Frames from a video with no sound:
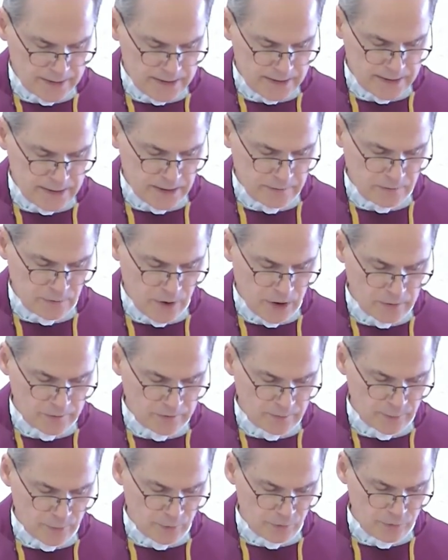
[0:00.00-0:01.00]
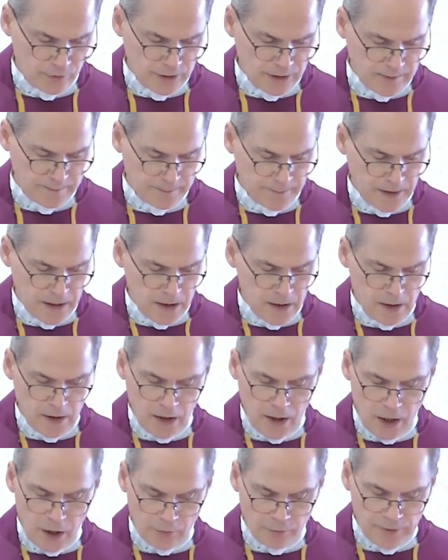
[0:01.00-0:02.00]
today's gospel reading.
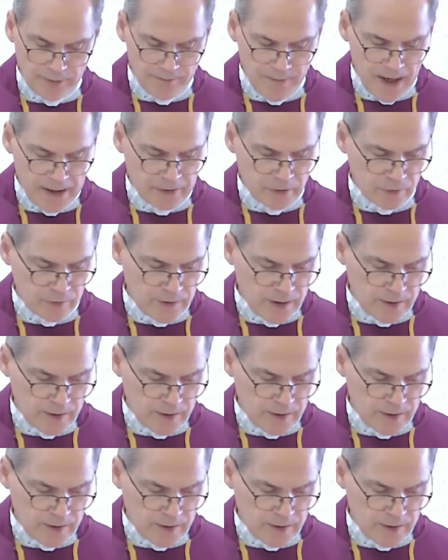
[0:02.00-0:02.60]
A reminder